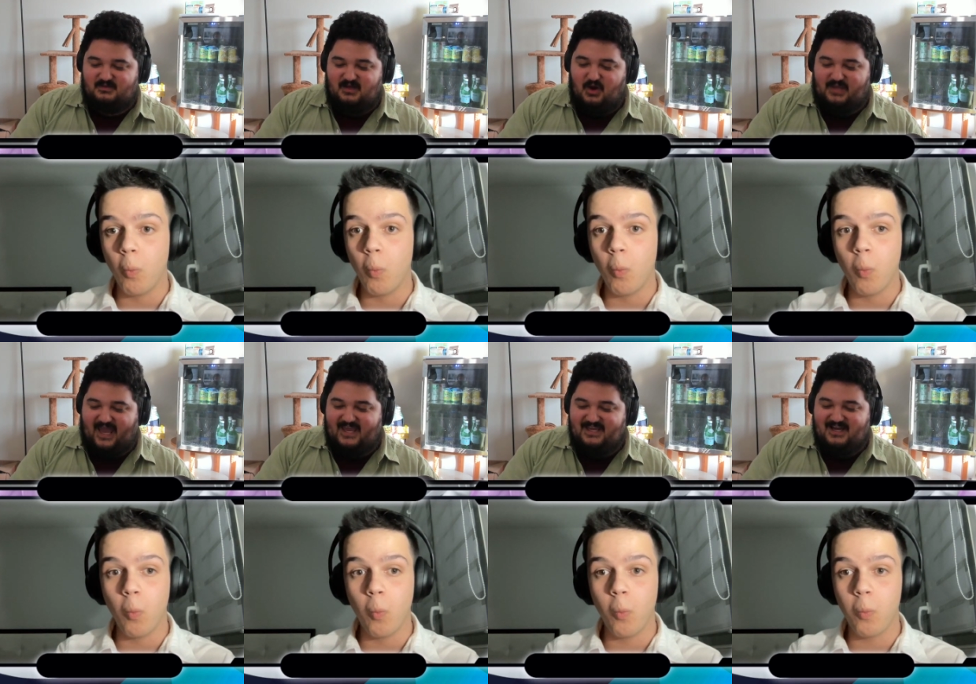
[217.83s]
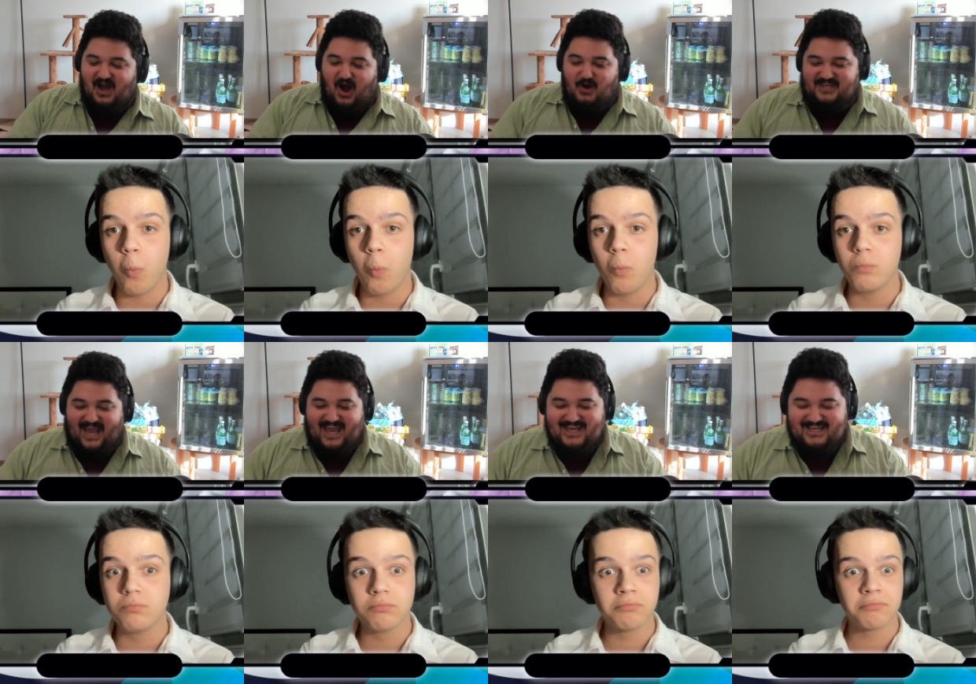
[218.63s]
Speaker 1: Okay.
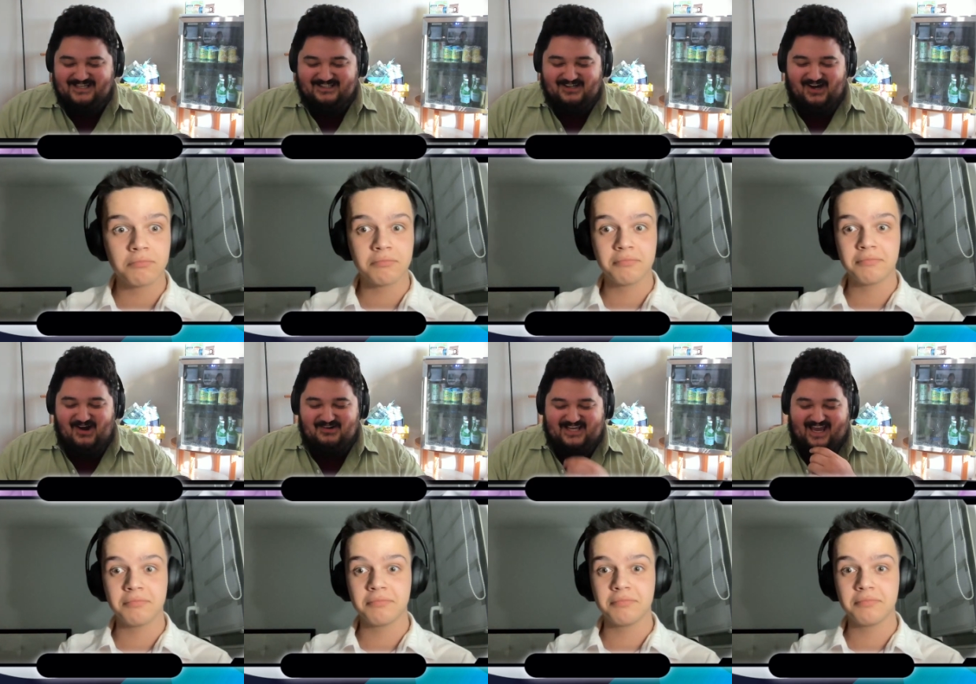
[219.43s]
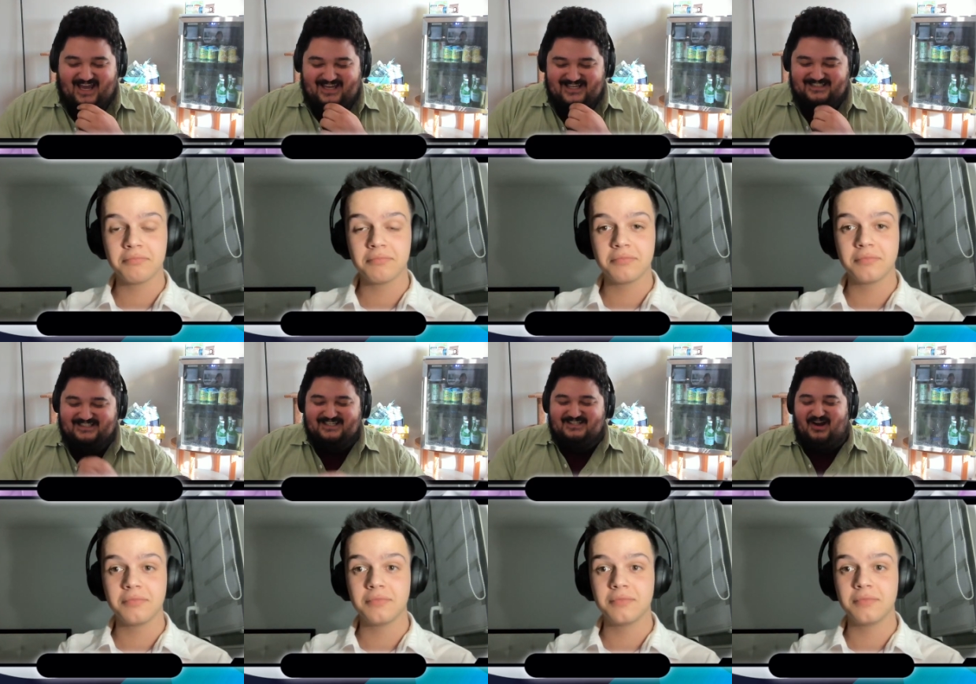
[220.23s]
Okay. Okay.
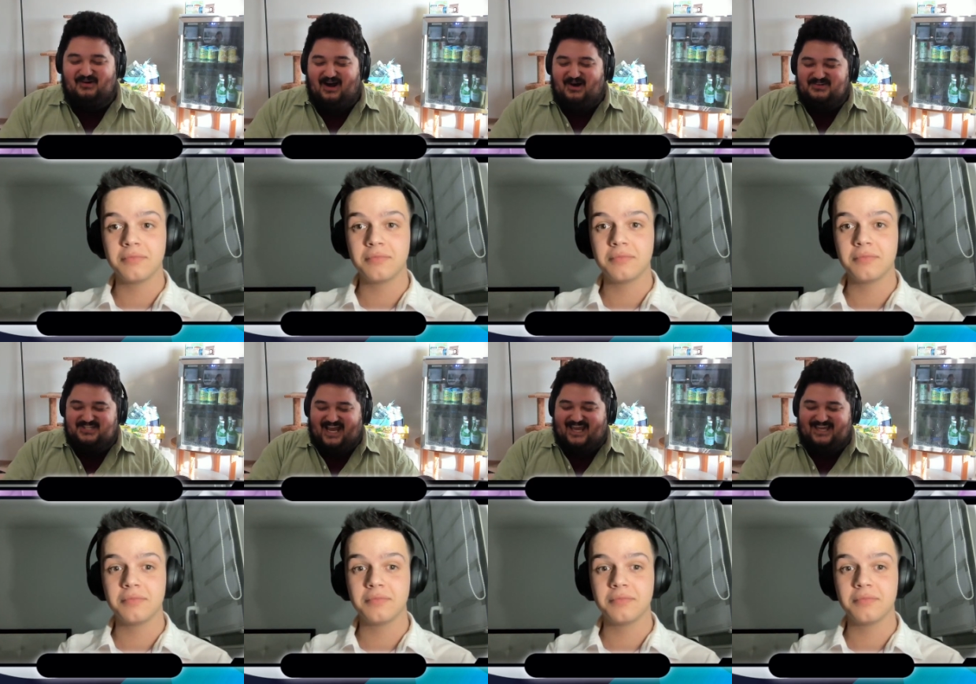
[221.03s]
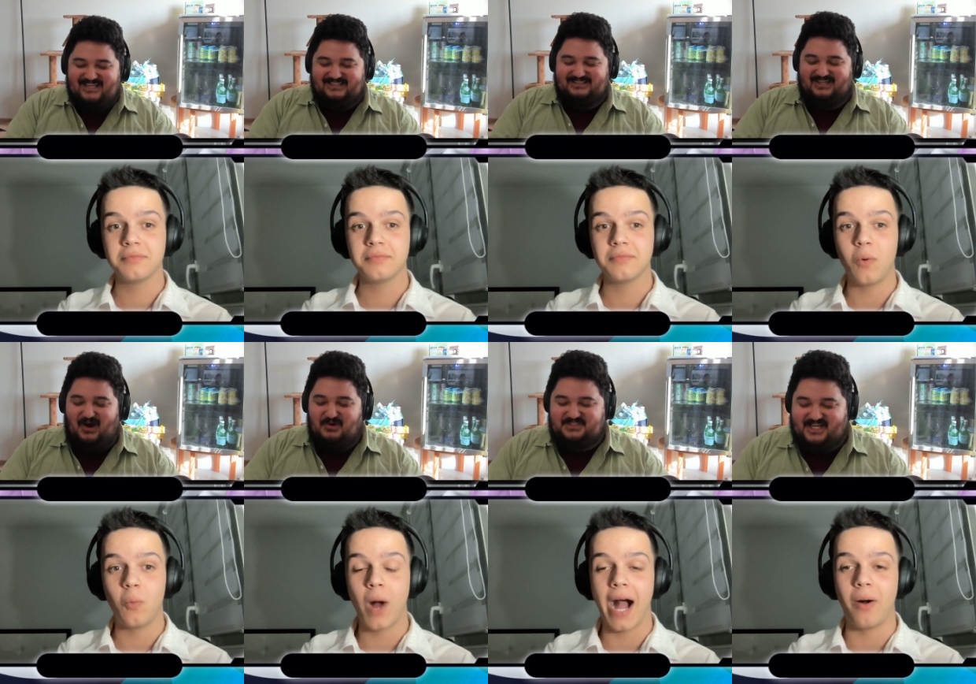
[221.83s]
Yo, OJ.
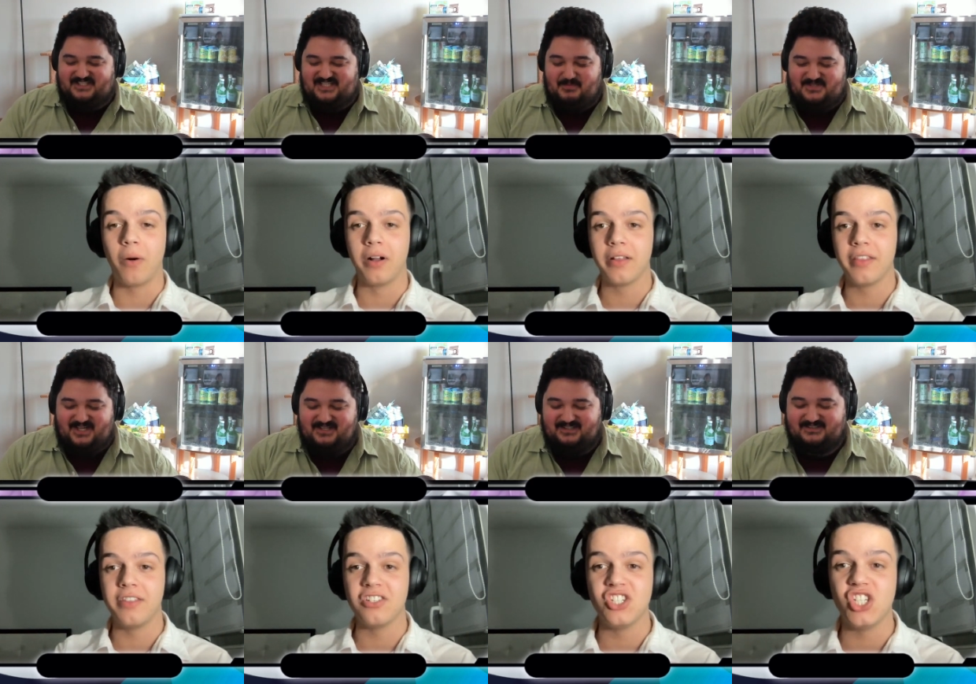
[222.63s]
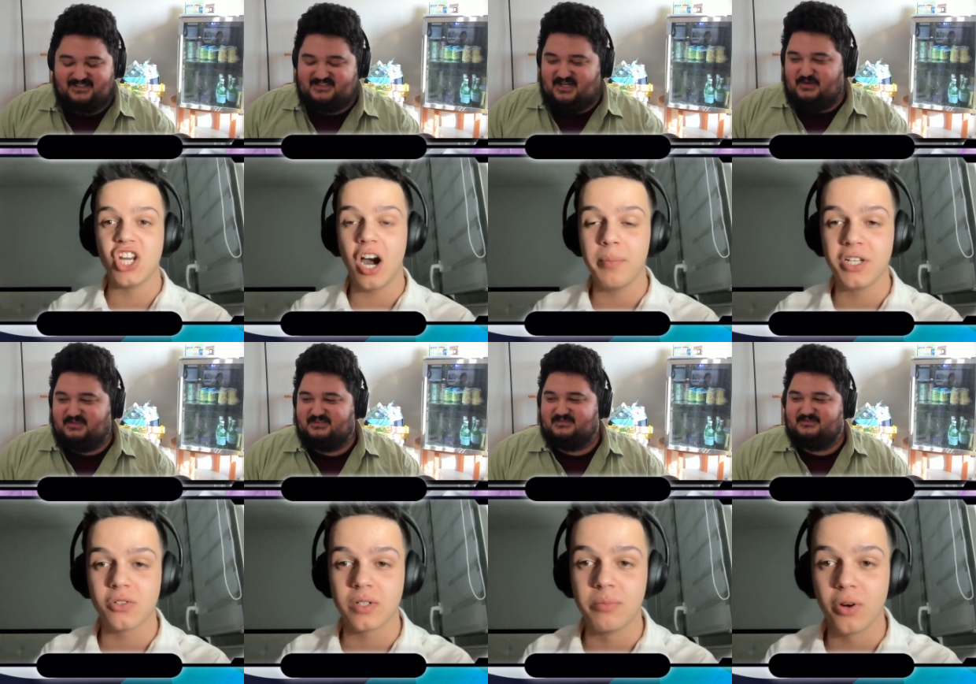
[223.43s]
OJ wow. Simpson. The
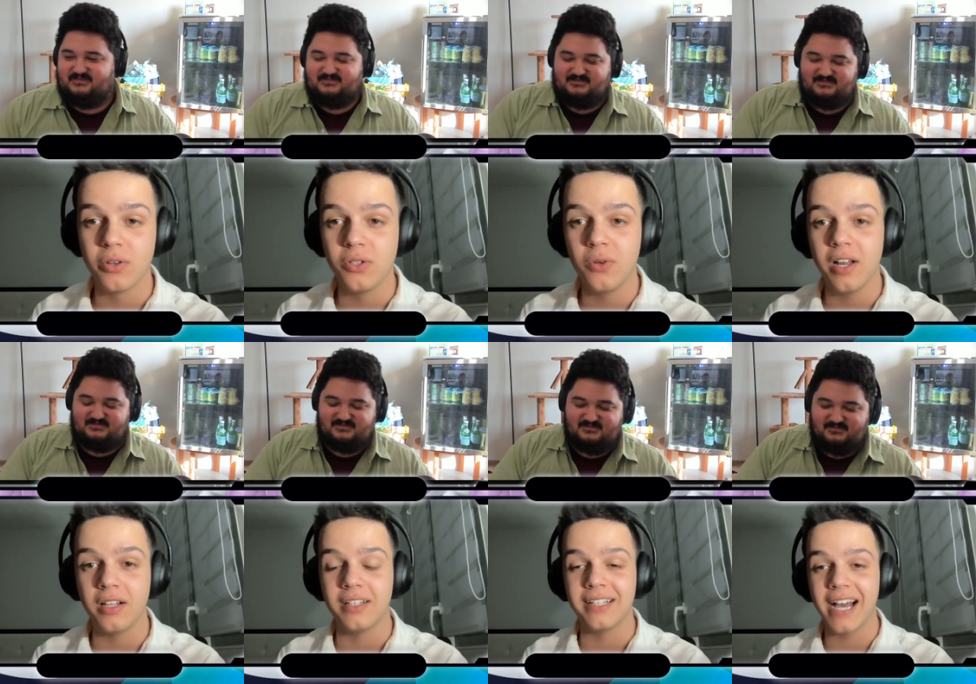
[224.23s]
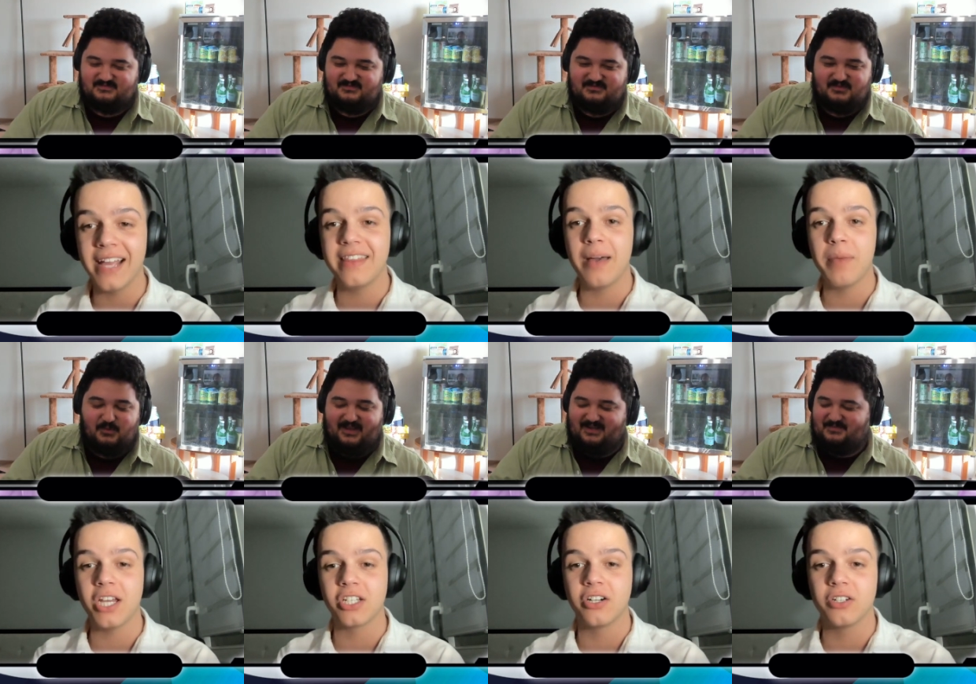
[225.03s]
Speaker 2: geometry, bro. You aligned that magic
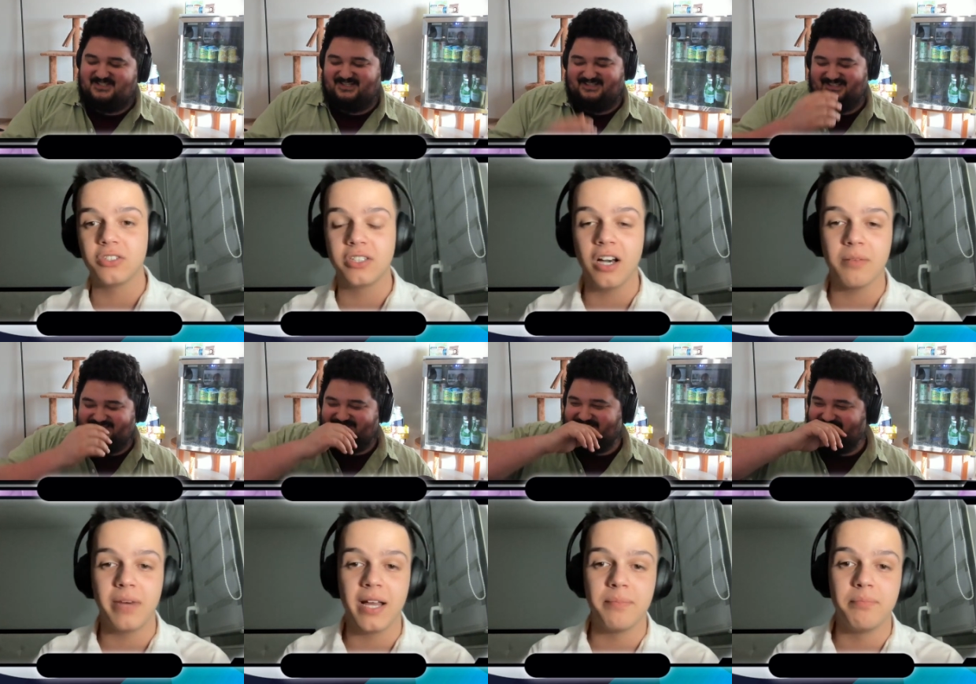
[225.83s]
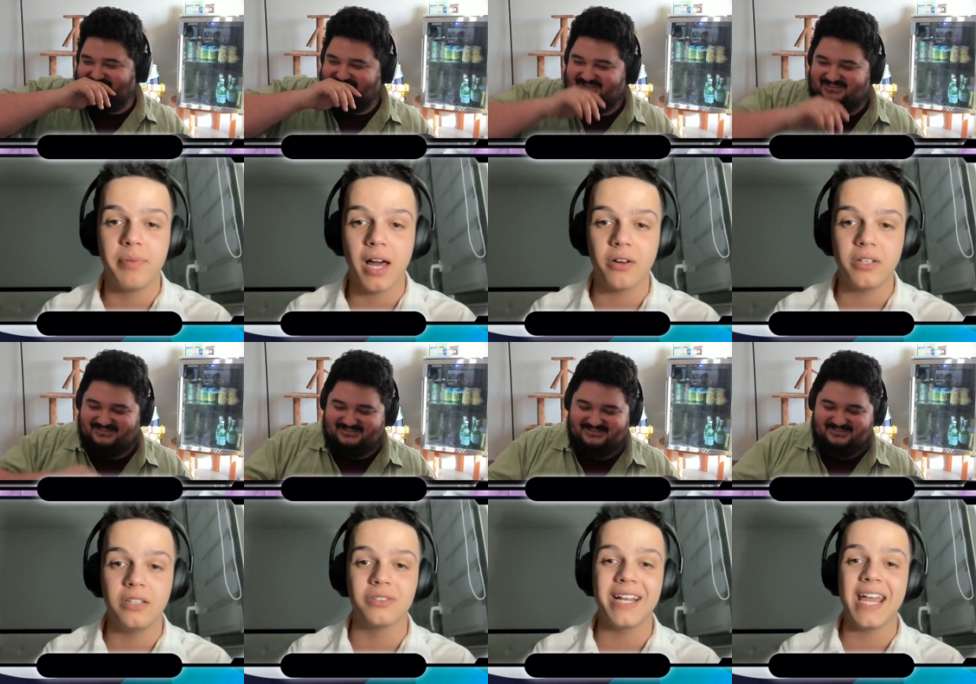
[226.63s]
Wait, card. You got my battle
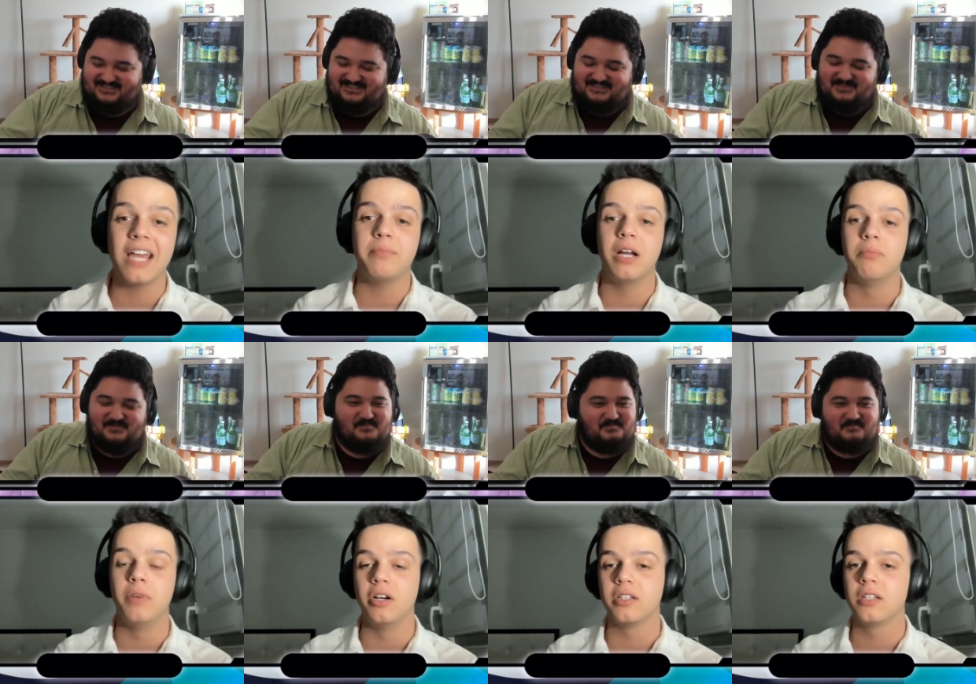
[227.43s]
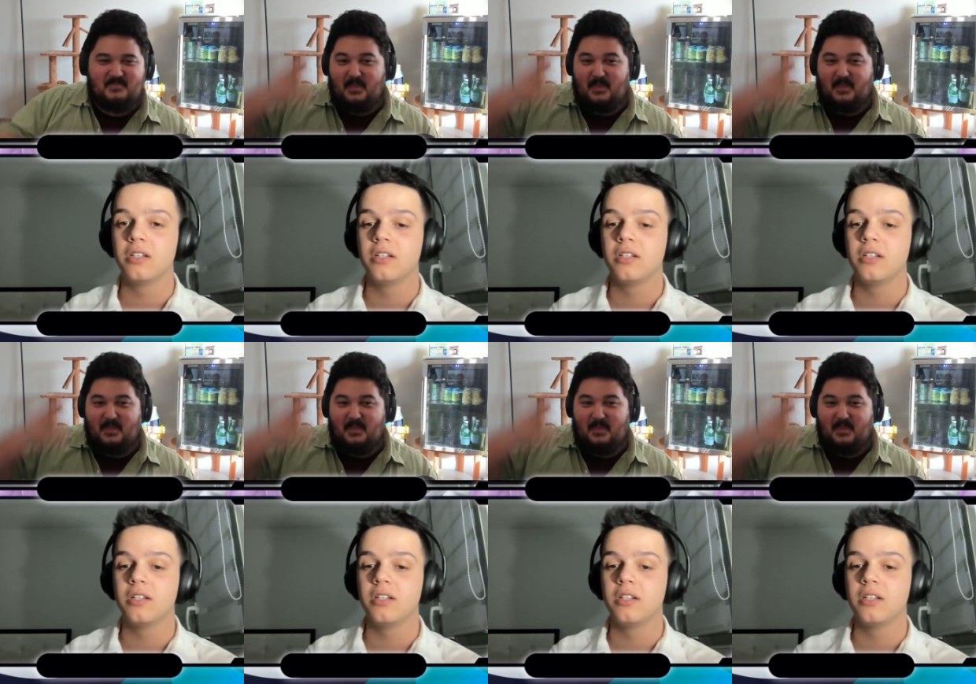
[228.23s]
healer and my monk.